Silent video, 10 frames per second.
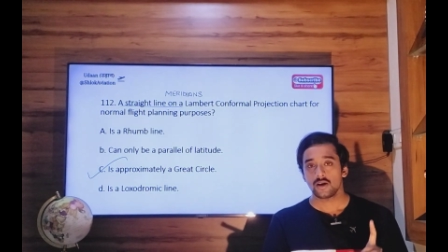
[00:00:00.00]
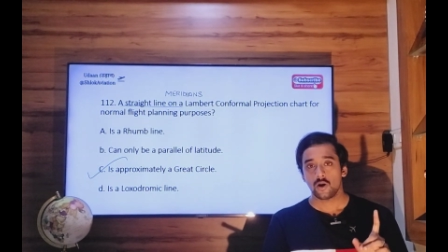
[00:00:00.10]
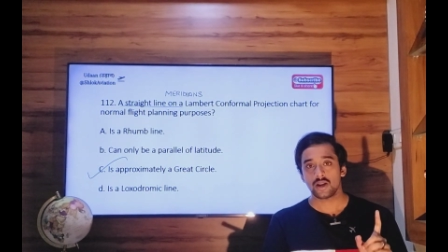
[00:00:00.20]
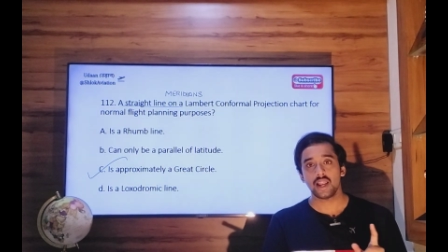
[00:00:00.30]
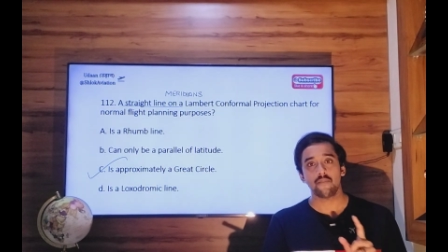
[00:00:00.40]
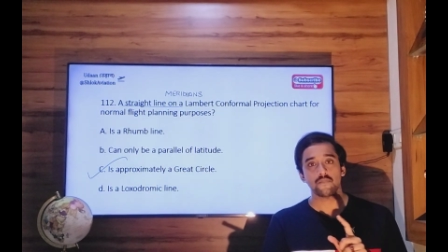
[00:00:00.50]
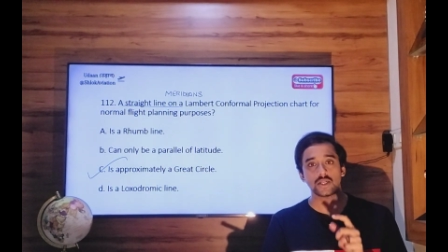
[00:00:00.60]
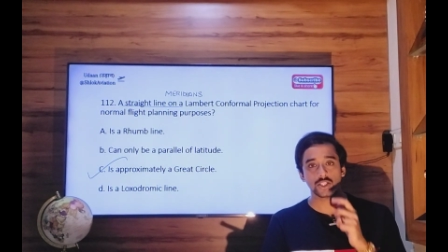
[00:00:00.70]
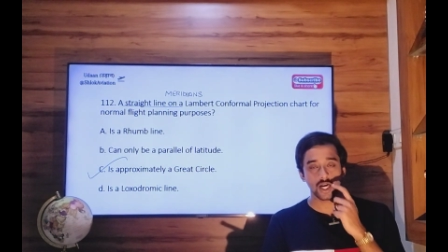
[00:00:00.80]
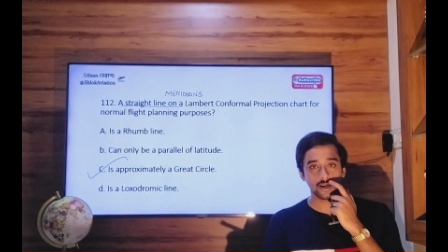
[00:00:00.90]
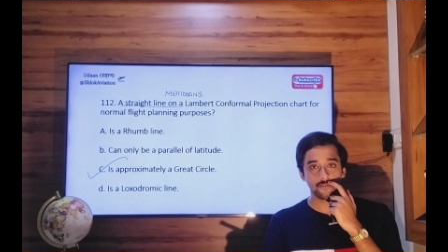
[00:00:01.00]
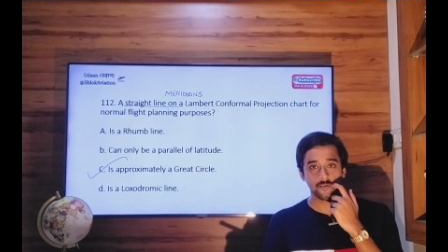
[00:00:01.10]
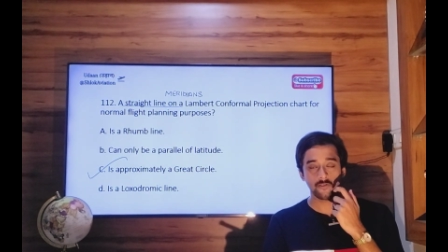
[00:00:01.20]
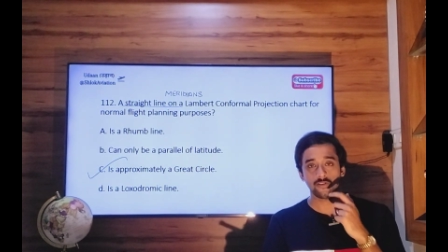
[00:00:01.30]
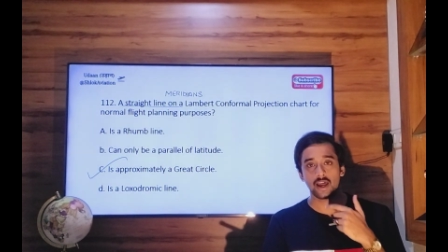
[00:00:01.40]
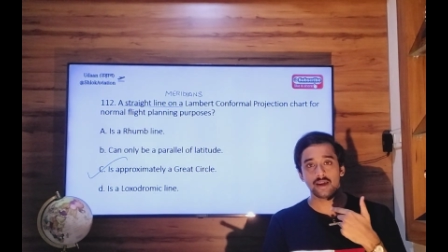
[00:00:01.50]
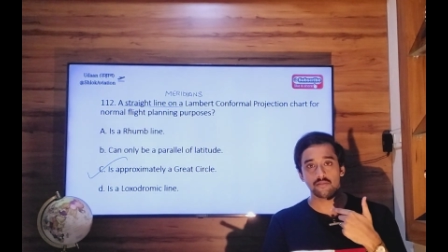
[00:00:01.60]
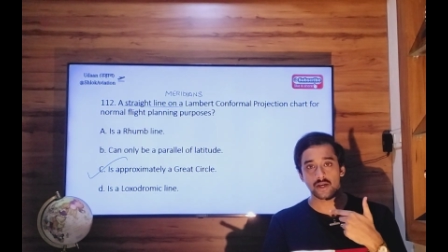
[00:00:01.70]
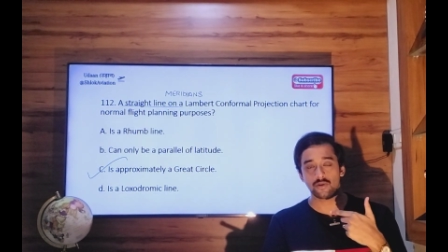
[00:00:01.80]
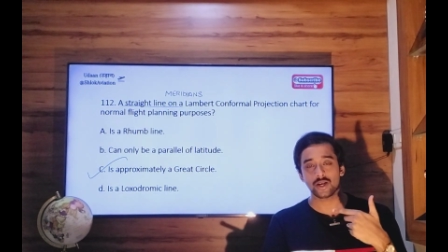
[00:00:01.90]
On a Lambert chart, if you're flying
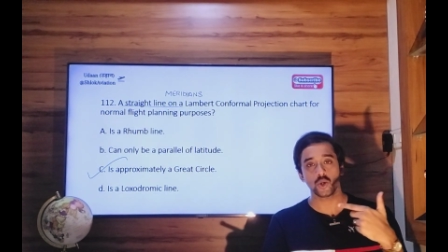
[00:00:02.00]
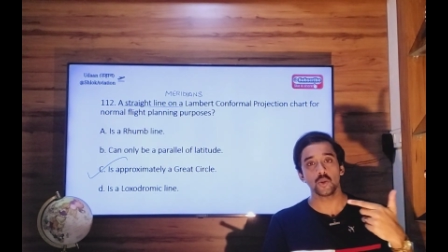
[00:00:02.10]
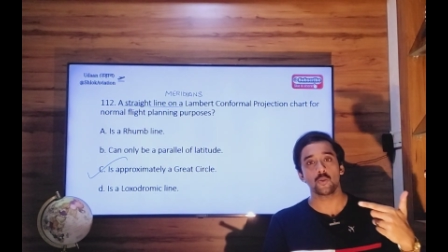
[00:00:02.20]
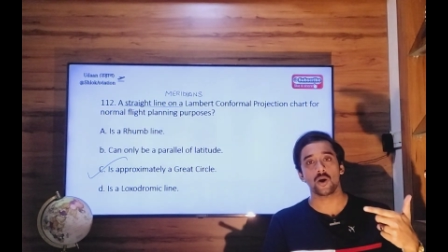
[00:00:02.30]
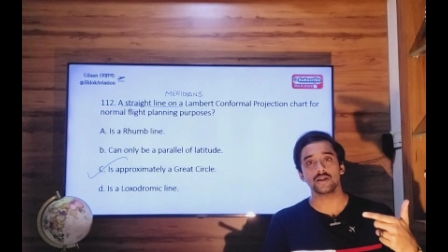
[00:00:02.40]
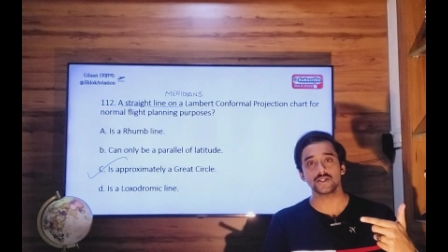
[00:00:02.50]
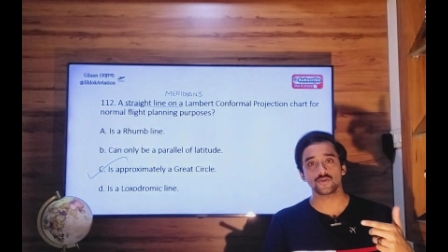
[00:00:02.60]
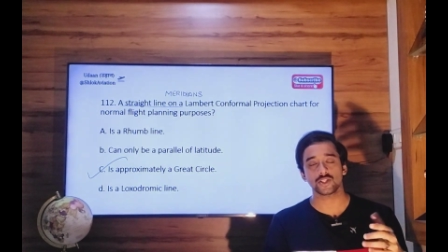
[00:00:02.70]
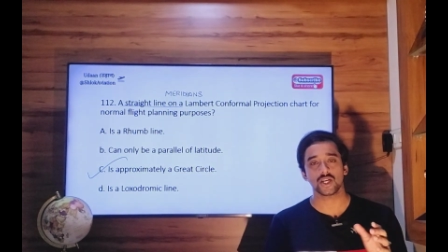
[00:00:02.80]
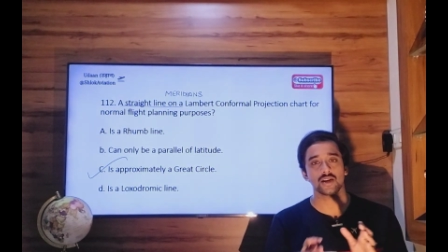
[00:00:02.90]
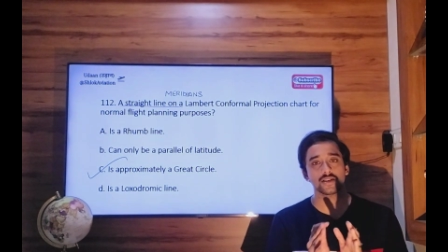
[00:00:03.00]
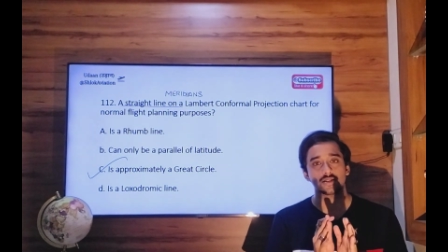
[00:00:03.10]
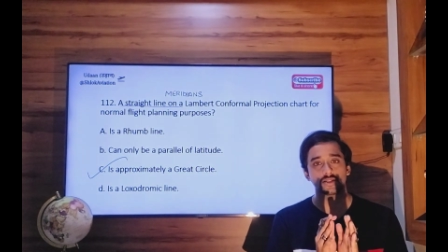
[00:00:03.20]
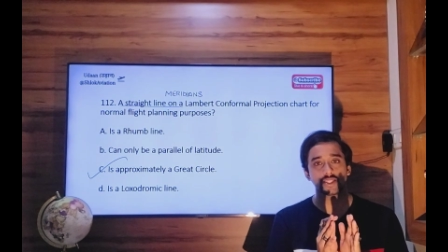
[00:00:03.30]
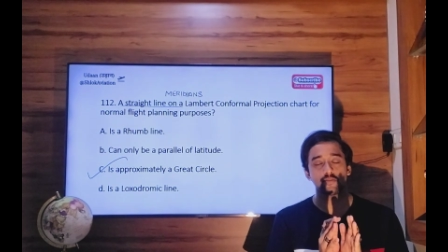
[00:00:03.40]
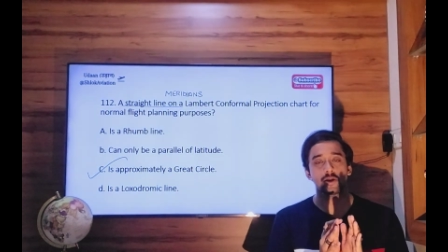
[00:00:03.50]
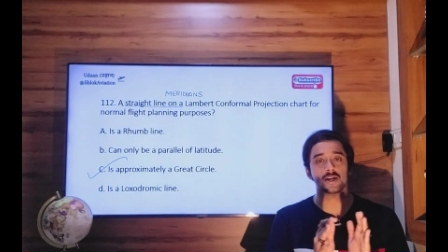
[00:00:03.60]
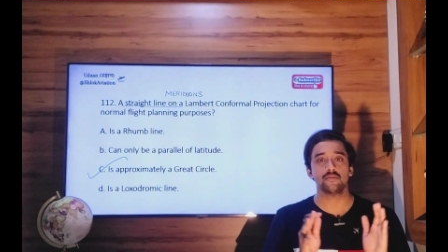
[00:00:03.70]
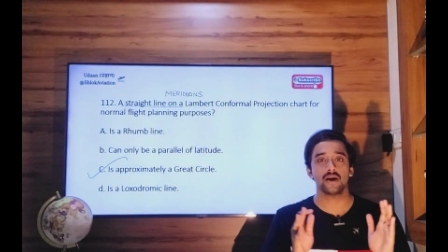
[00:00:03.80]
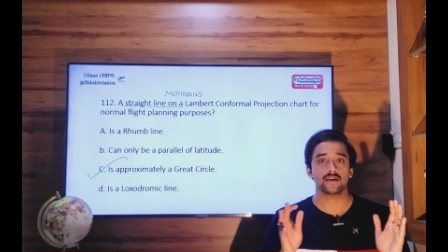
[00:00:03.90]
between 2 points which are
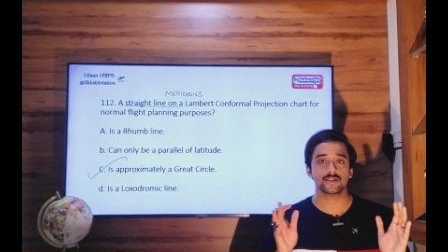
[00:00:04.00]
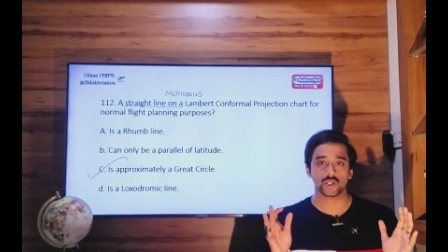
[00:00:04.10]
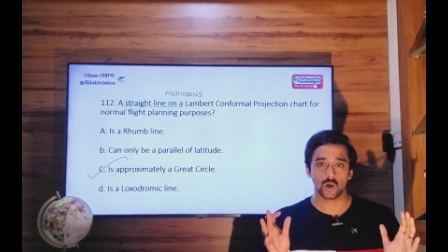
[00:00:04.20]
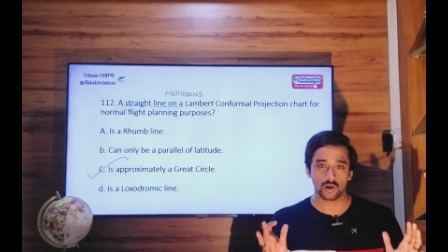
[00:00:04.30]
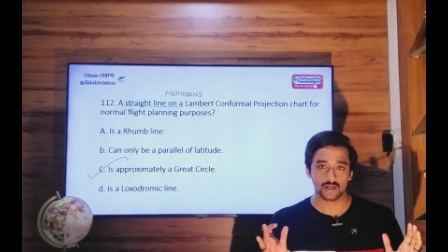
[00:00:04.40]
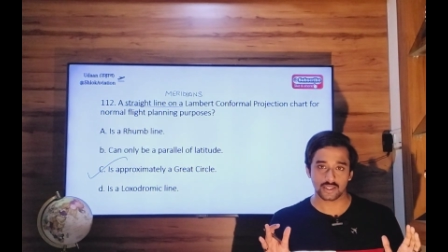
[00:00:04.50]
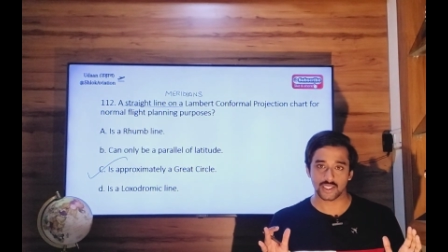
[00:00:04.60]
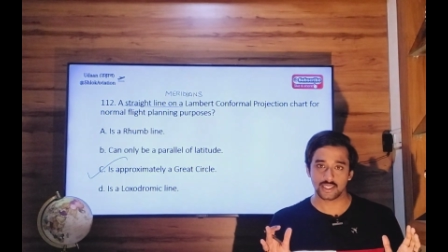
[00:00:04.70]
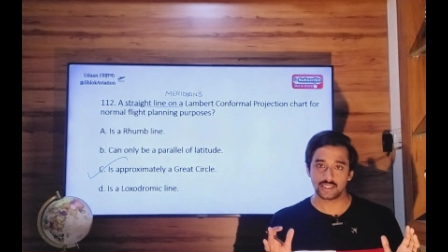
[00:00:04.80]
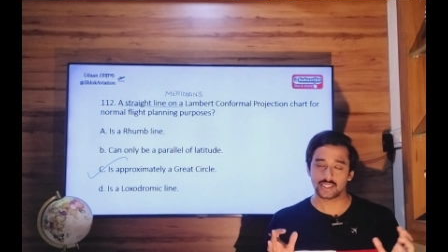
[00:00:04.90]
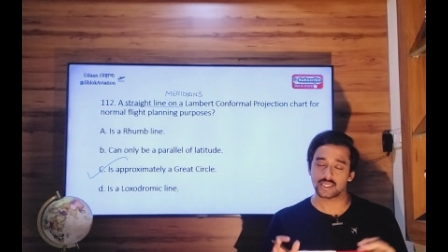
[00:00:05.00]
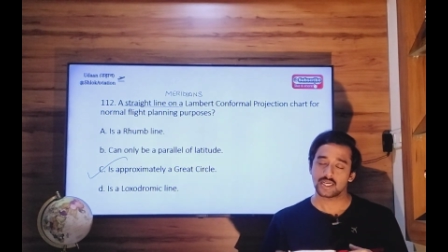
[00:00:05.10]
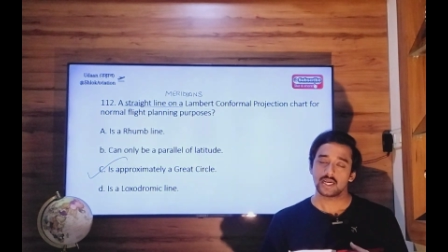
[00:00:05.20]
separated by a short distance,